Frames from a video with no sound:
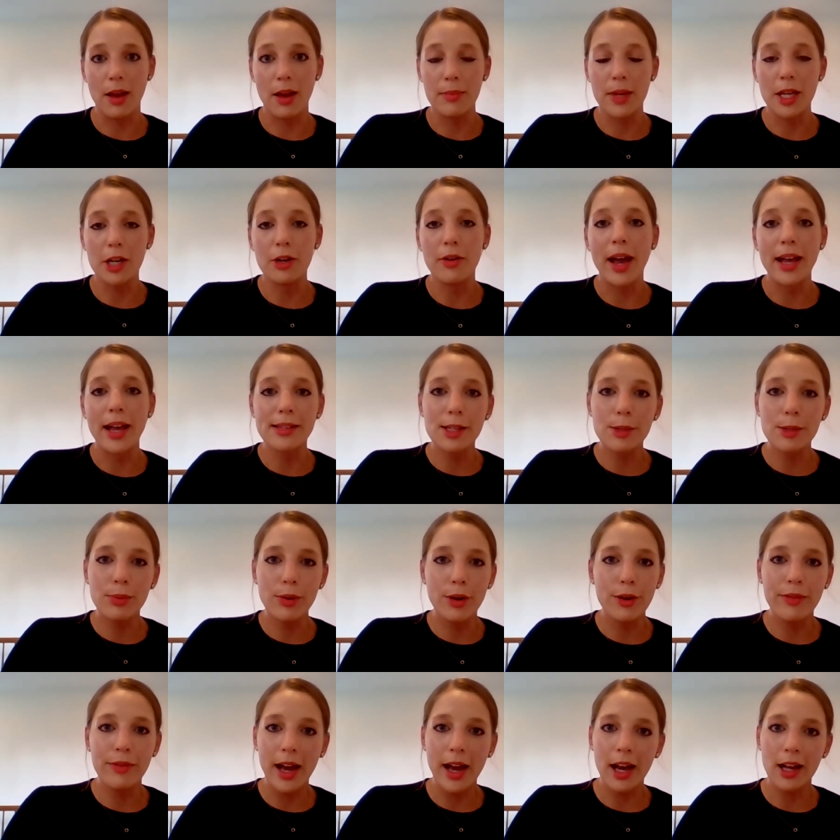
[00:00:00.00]
amino acid
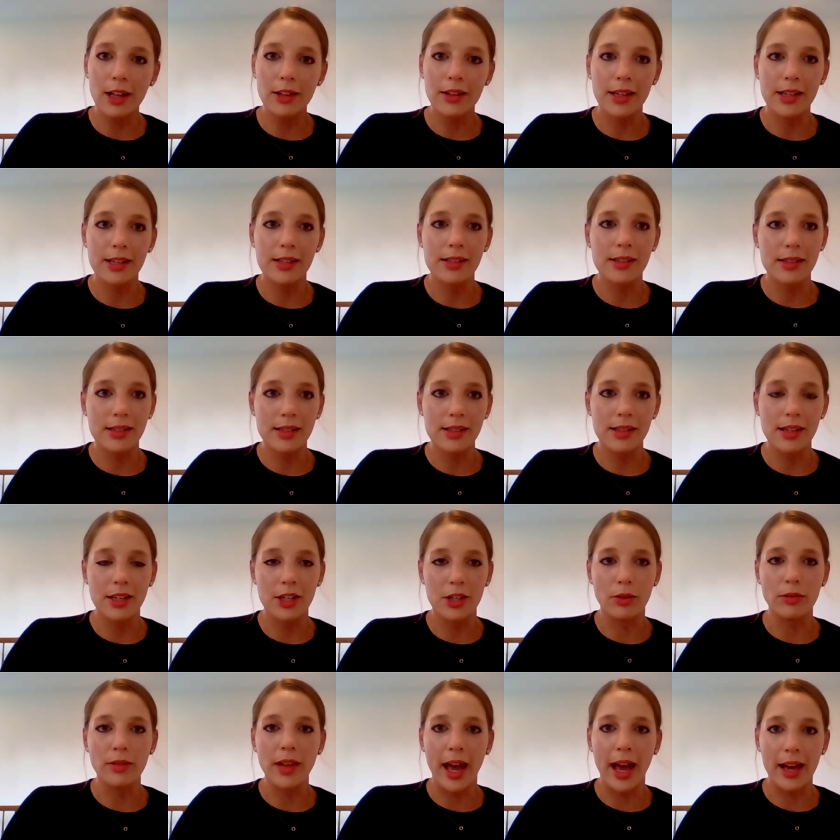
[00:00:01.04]
profile is, you
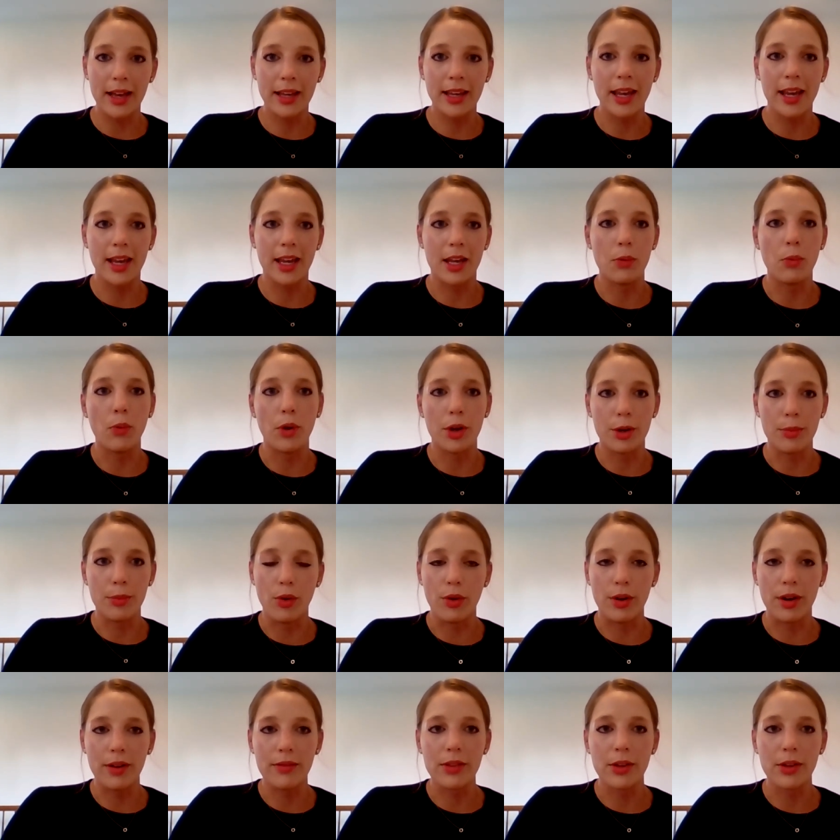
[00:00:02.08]
know, lacking in one or
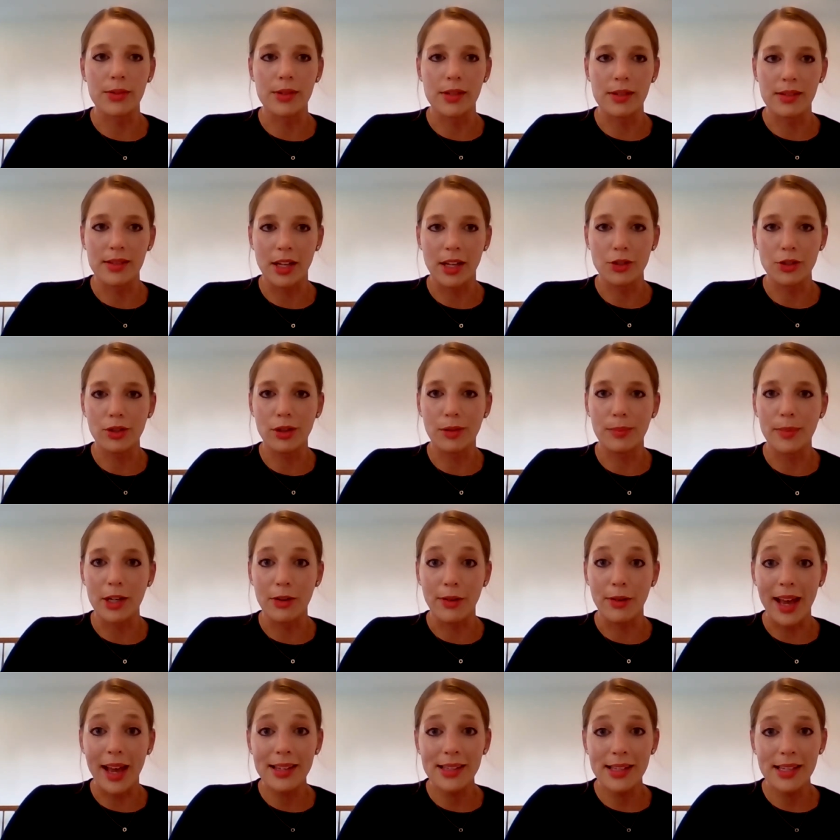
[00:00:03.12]
more of those essential
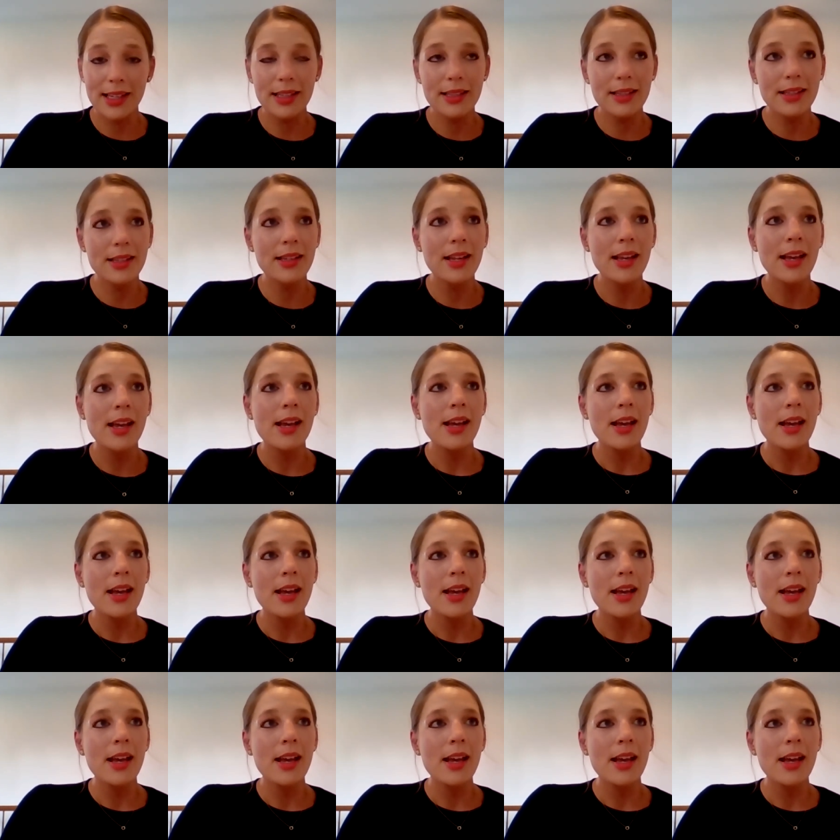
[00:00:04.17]
amino acids.